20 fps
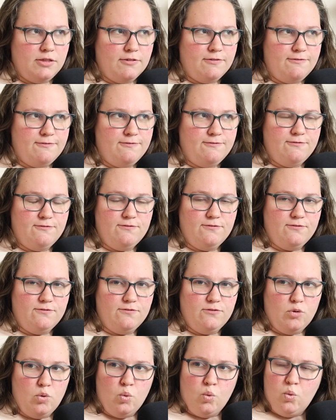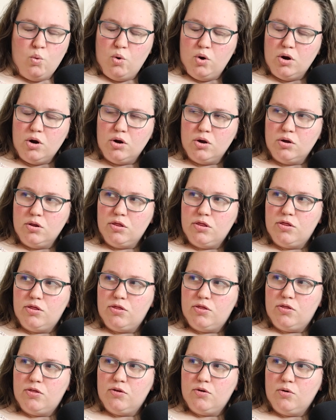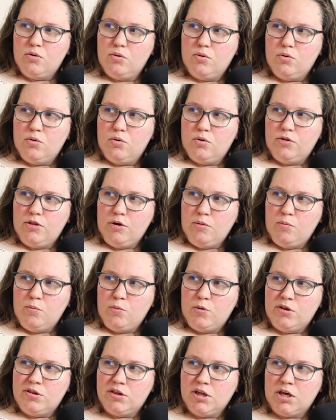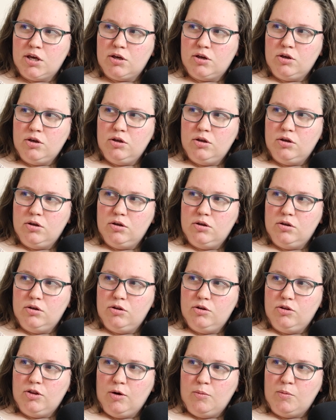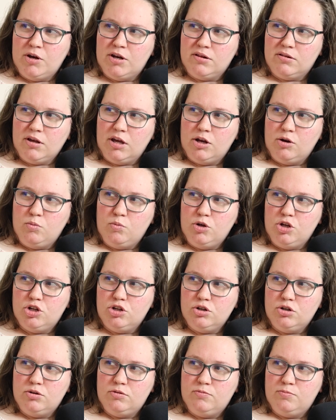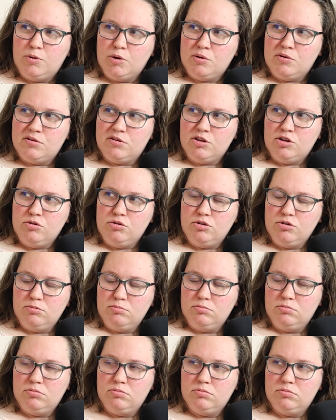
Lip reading: The 4th that was like that we decided we should post to YouTube?